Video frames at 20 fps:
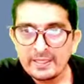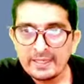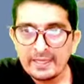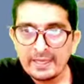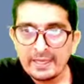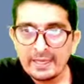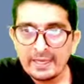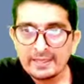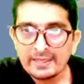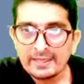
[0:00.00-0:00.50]

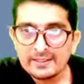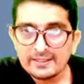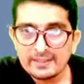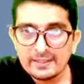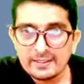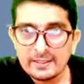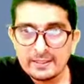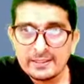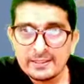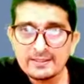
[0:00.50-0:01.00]
And the
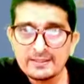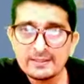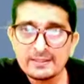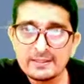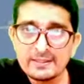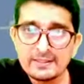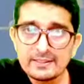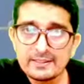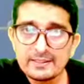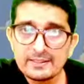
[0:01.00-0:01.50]
third
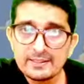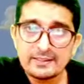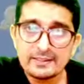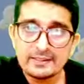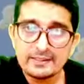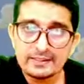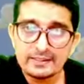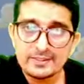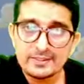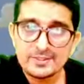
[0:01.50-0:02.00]

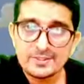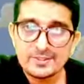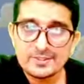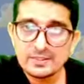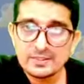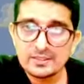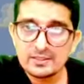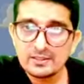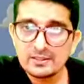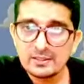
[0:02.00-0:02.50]
theory is
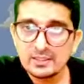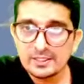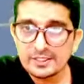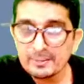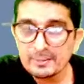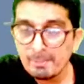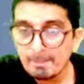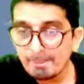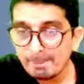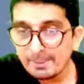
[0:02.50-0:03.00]
a
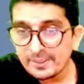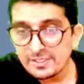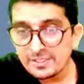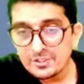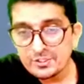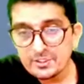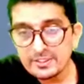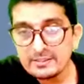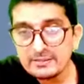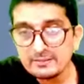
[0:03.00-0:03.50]

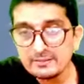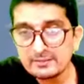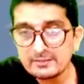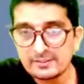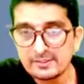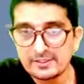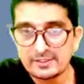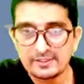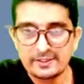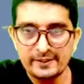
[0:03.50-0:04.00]
repression
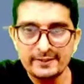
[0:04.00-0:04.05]
theory.